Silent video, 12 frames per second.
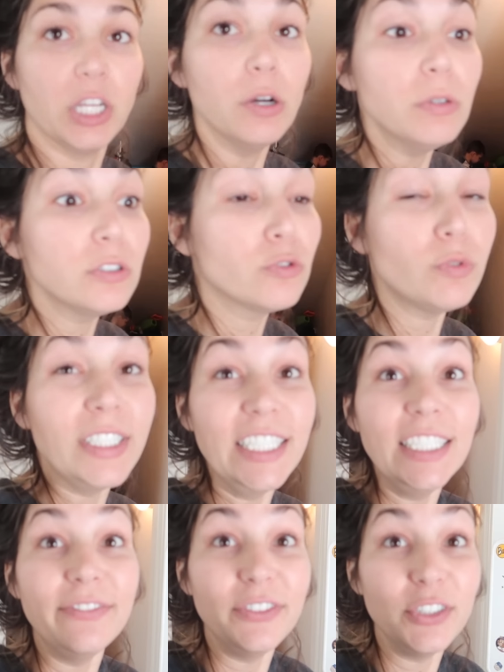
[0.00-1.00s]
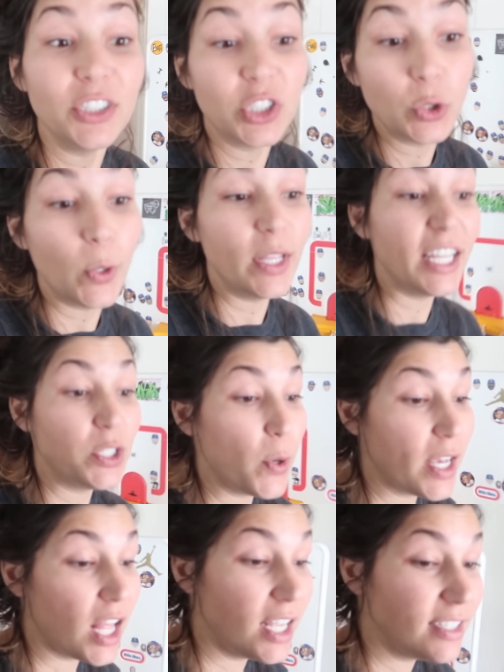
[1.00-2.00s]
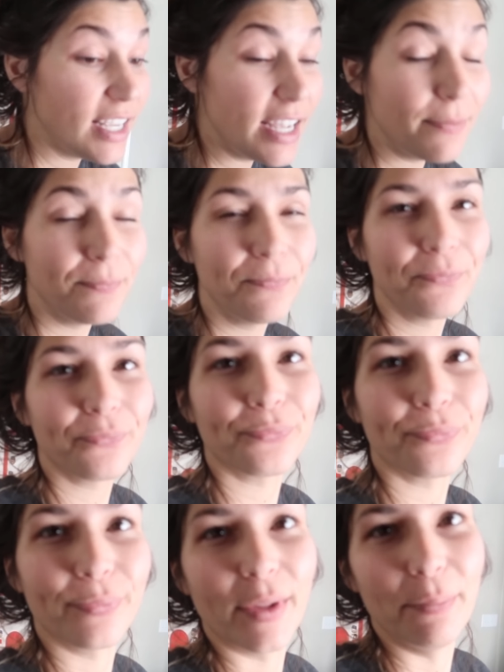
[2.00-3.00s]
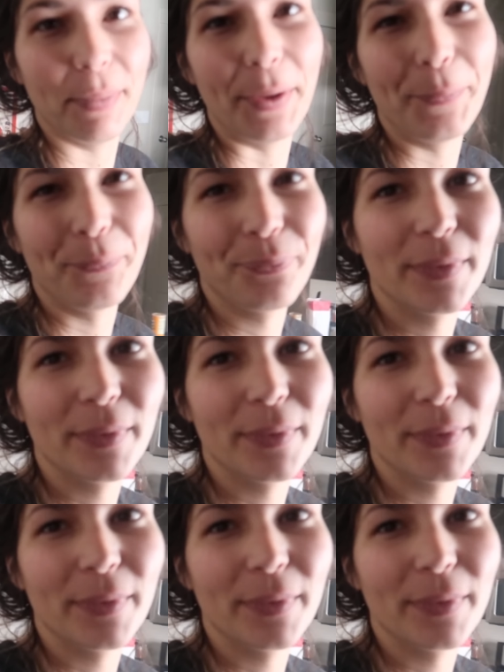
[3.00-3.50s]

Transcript: no, Grave, you're destroying that toy closet. But